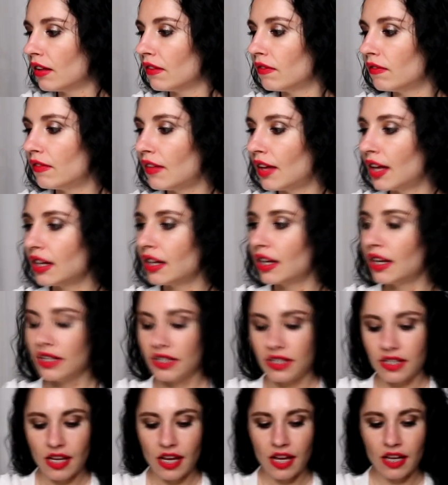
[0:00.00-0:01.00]
then I
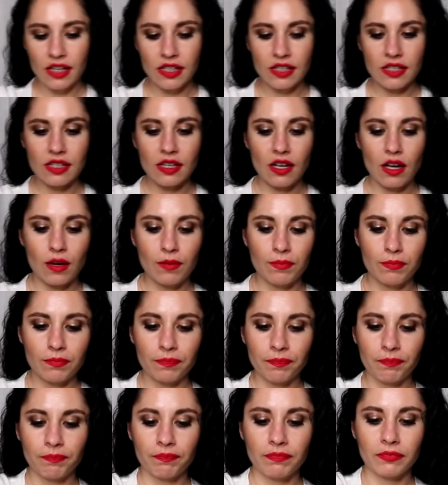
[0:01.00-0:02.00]
take
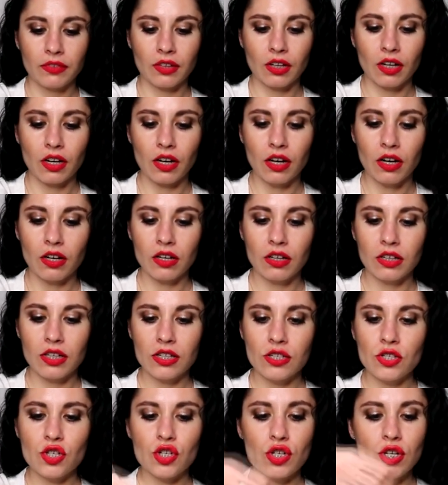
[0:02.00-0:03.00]
some
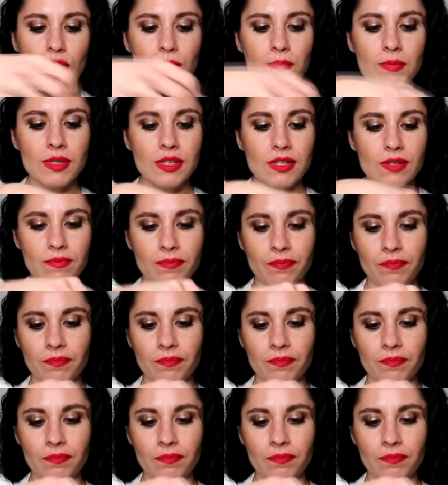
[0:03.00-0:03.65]
coconut chips,